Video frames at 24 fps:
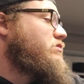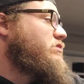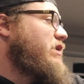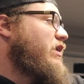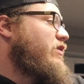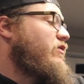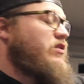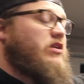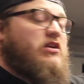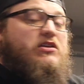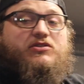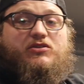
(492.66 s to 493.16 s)

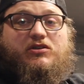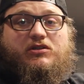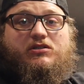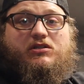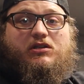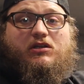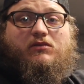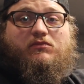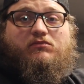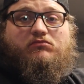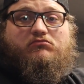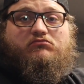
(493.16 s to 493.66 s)
Everything's hooked
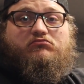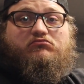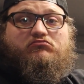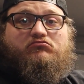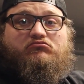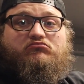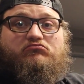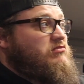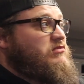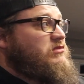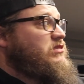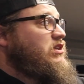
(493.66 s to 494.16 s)
up.
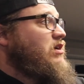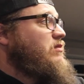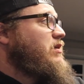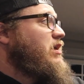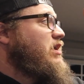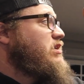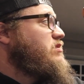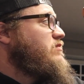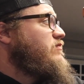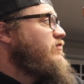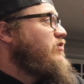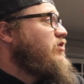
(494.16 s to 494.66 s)
Time to
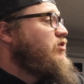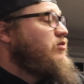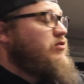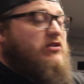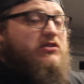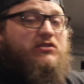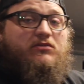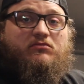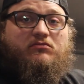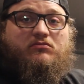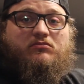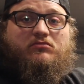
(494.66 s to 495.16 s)
add some
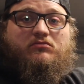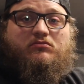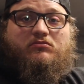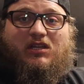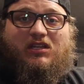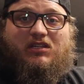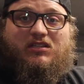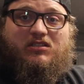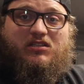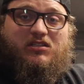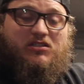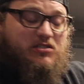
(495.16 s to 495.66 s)
fluid
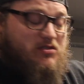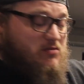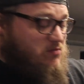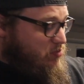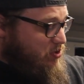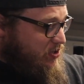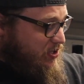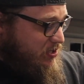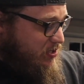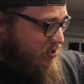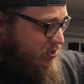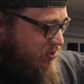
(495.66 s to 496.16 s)
and then
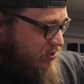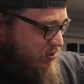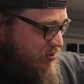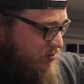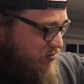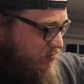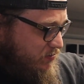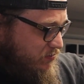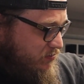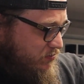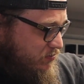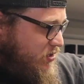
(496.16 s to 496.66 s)
bleed
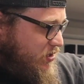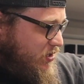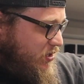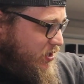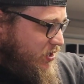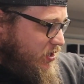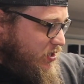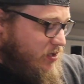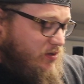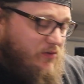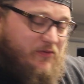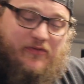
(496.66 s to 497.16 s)
this,
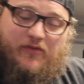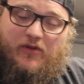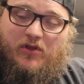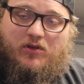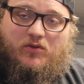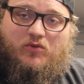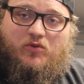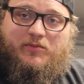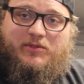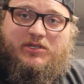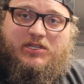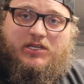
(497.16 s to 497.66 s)
and the
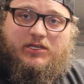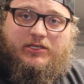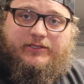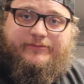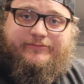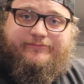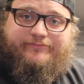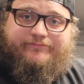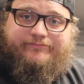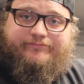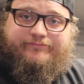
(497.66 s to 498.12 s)
front will be done.